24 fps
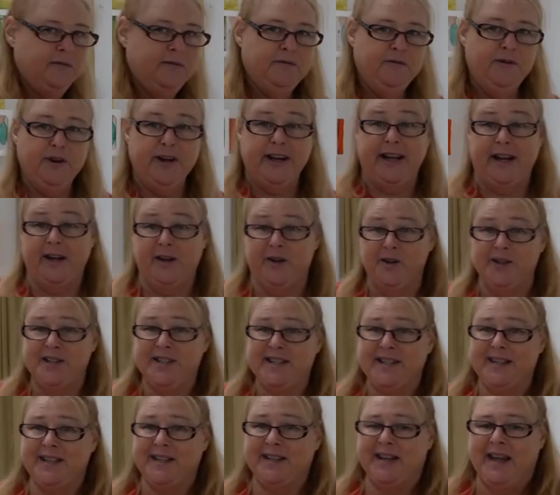for
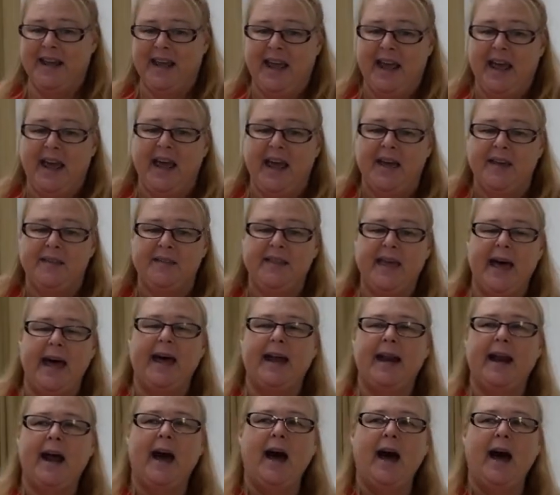giggles, that